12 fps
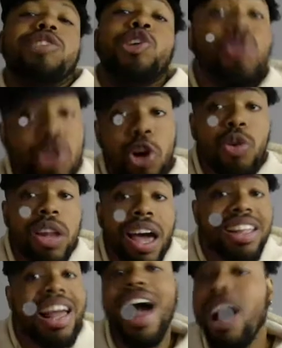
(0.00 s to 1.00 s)
You know we like
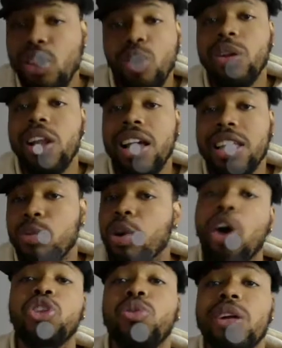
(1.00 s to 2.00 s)
that. I know we like that. We
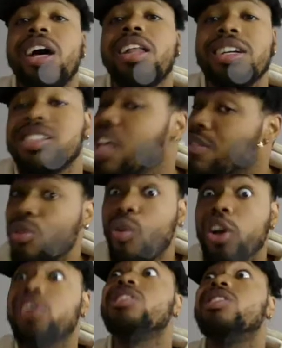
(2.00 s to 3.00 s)
all know we like like Stevie
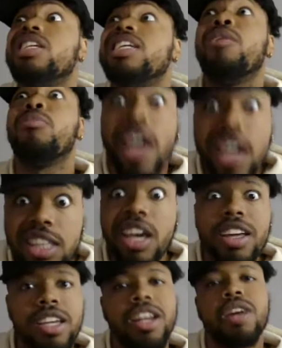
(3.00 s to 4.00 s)
Wonder could see I'm like that.
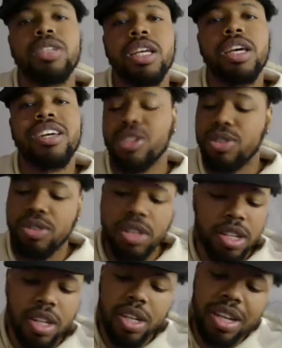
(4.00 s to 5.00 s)
You know what I'm saying? So
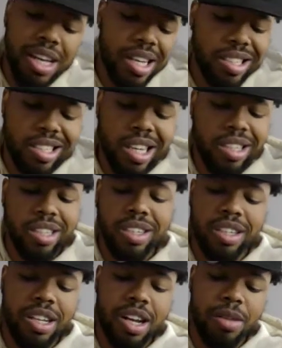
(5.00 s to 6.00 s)
it's nothing.
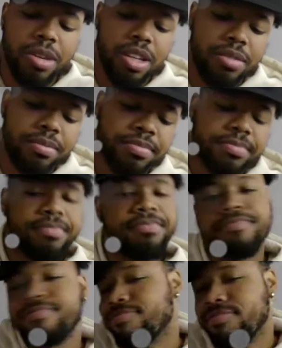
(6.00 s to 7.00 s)
You know what I mean?
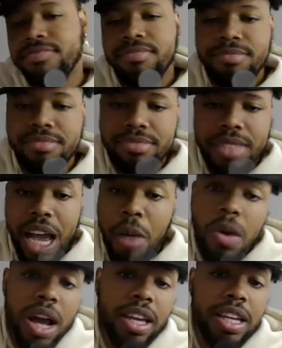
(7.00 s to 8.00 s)
I'm
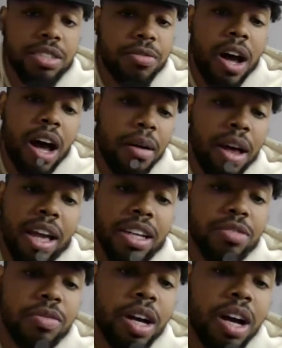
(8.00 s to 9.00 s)
rocking his vibe. I like his
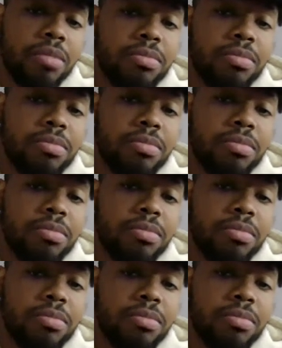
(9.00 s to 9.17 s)
vibe.